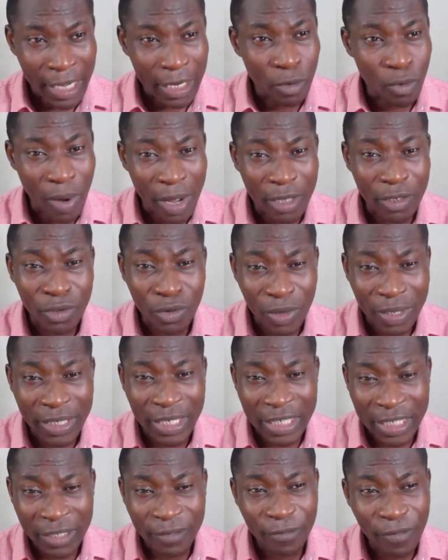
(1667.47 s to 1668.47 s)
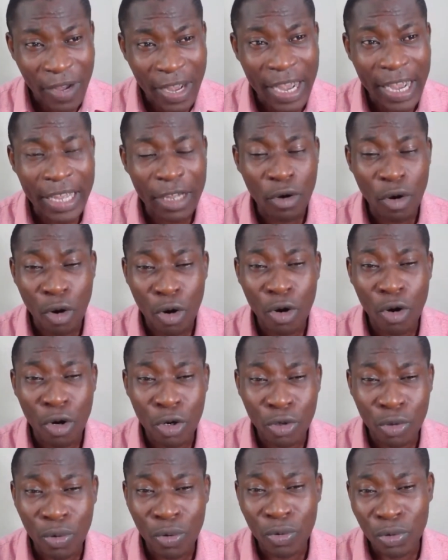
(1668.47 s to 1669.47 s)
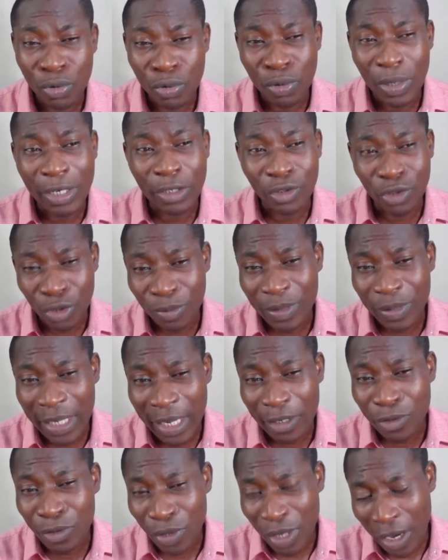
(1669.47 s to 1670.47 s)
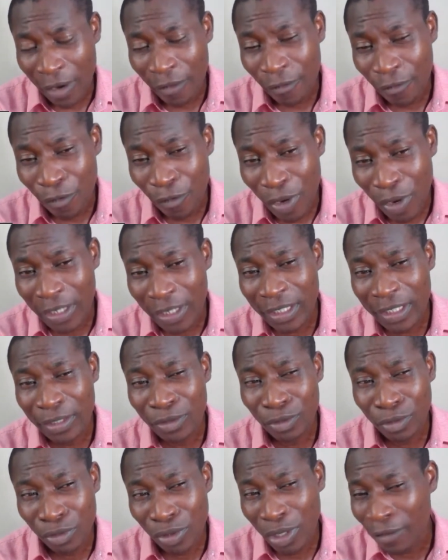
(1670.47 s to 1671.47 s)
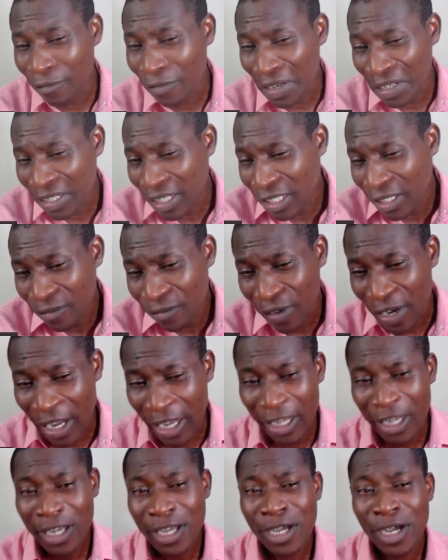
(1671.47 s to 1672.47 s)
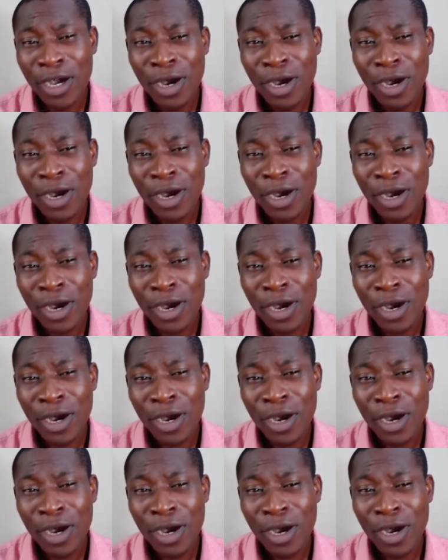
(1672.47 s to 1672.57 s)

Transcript: And once you identify, or you assume that you have what you have identified,